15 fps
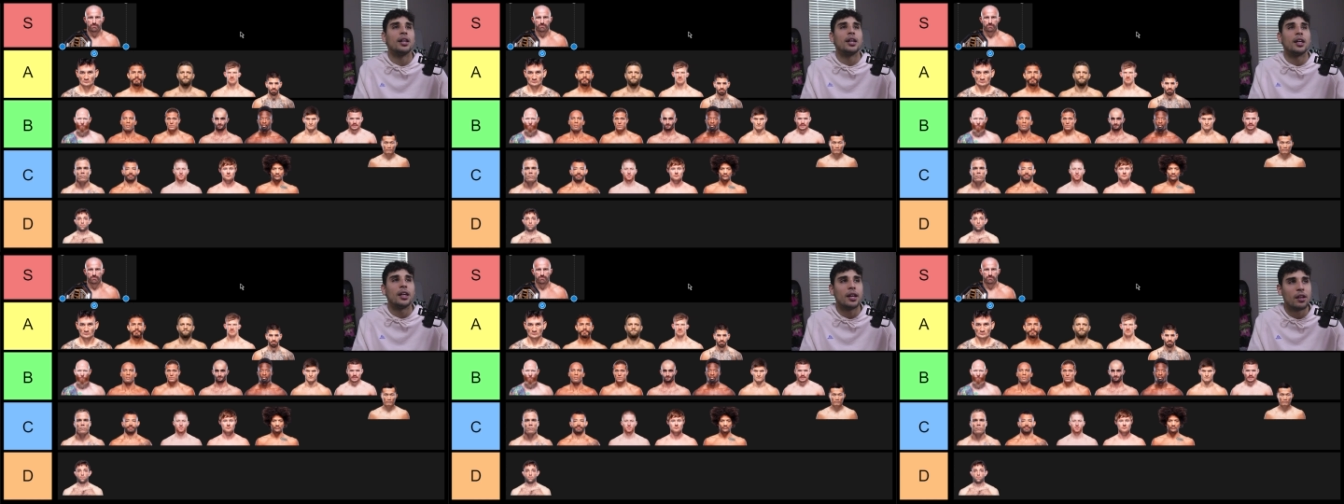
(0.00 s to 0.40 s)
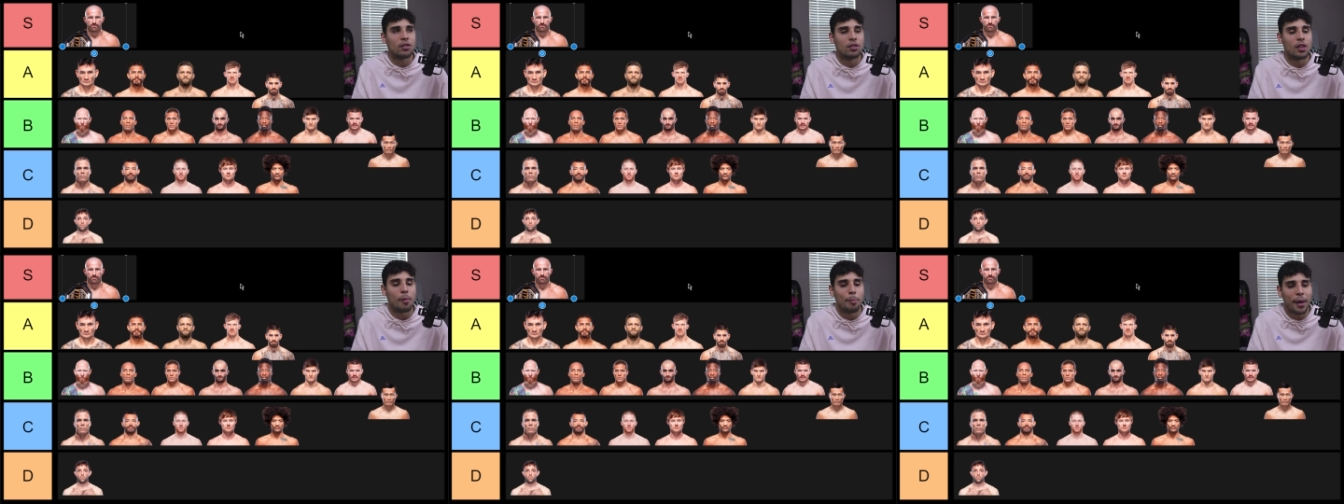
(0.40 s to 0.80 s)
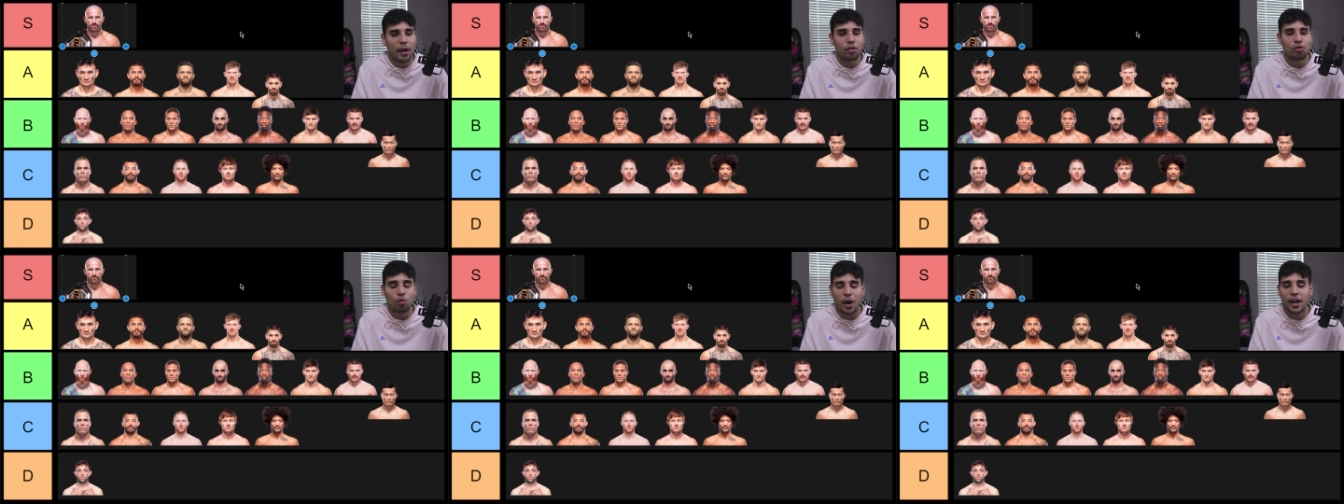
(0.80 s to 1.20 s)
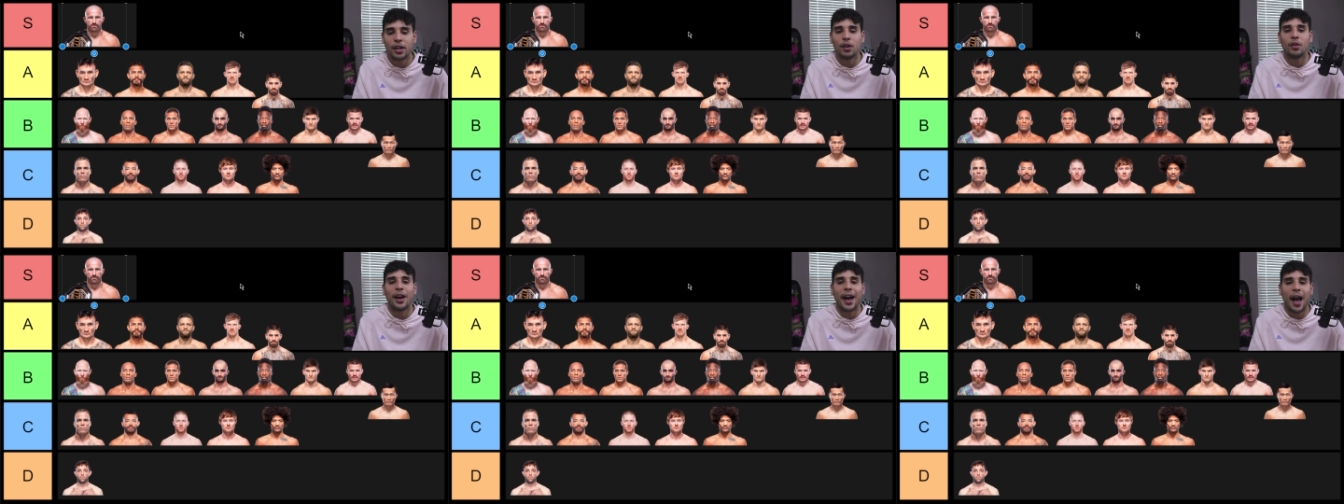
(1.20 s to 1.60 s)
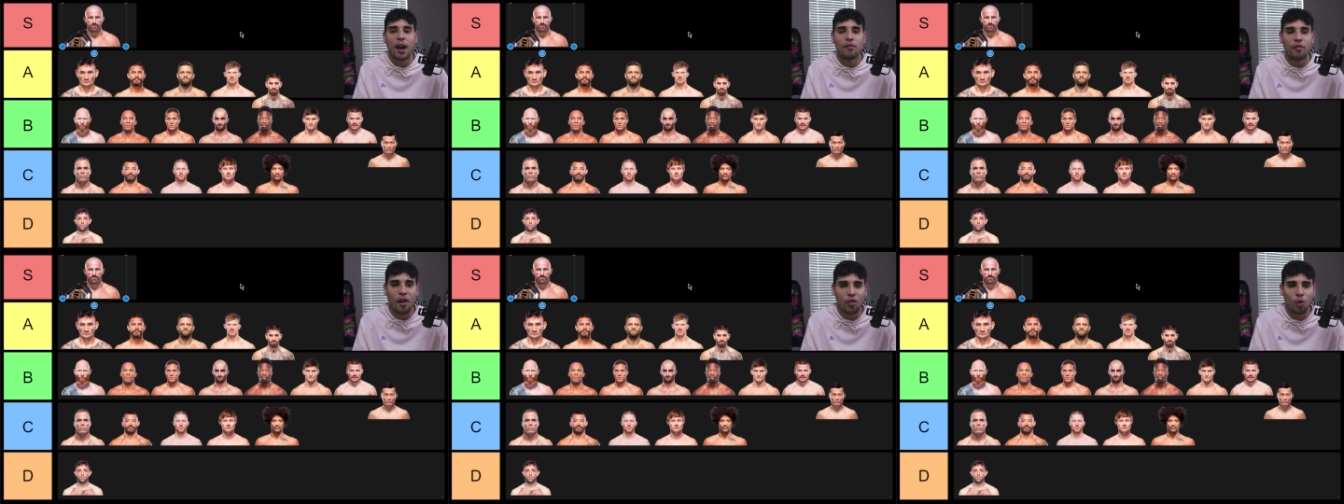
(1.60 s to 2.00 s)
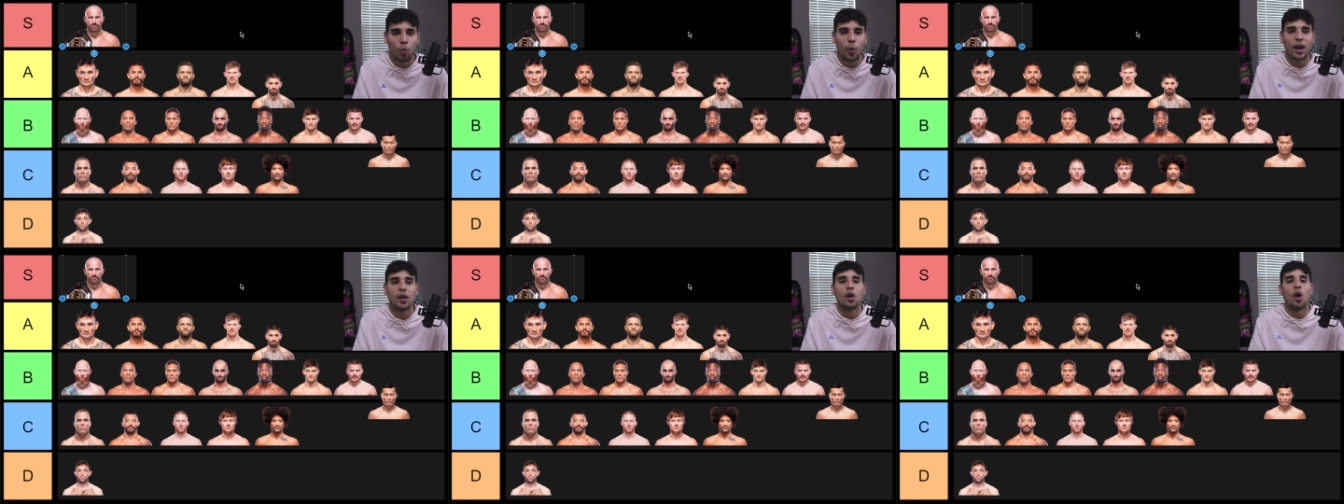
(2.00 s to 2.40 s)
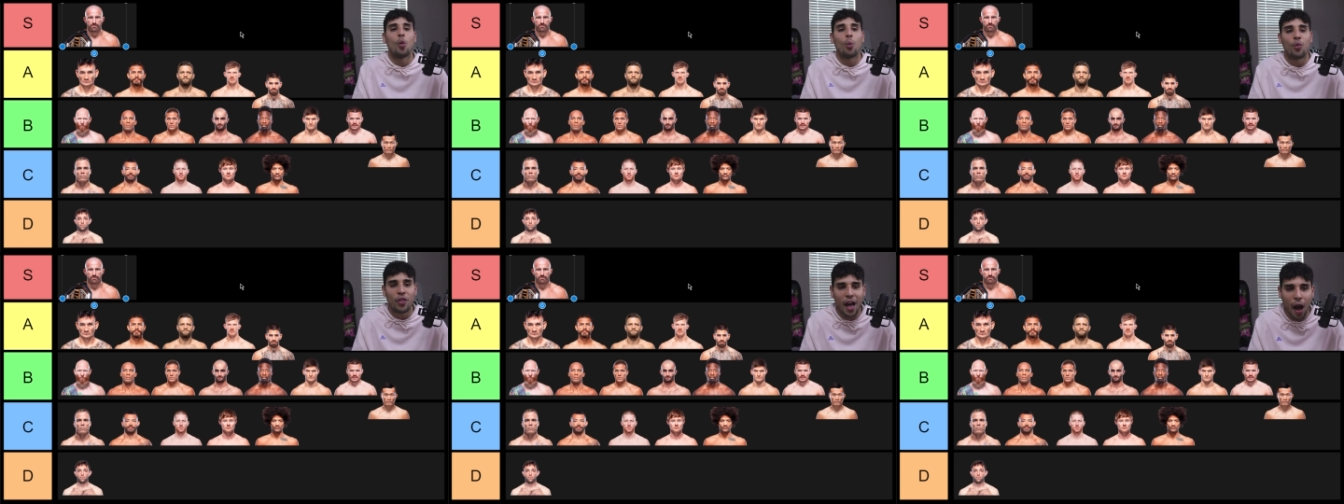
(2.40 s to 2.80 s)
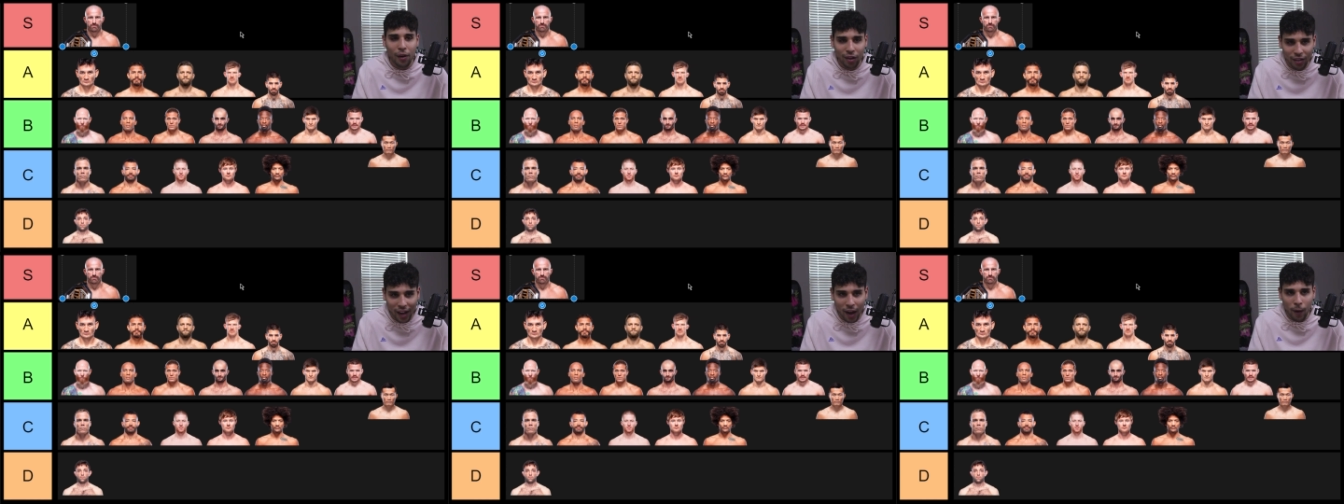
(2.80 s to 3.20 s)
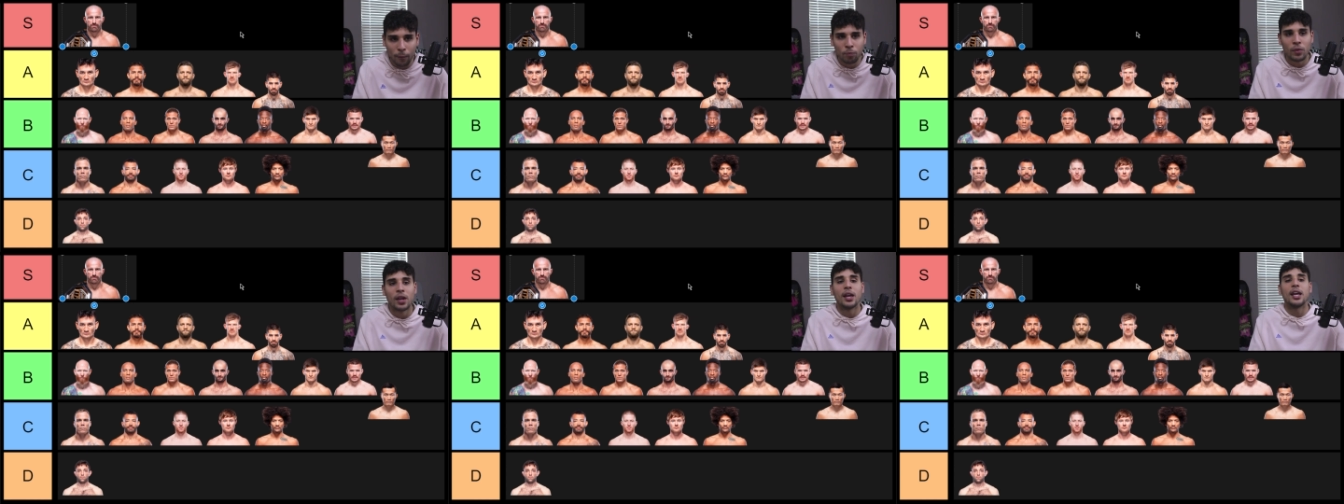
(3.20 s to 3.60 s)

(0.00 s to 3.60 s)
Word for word: He is the best striker at featherweight, without a doubt.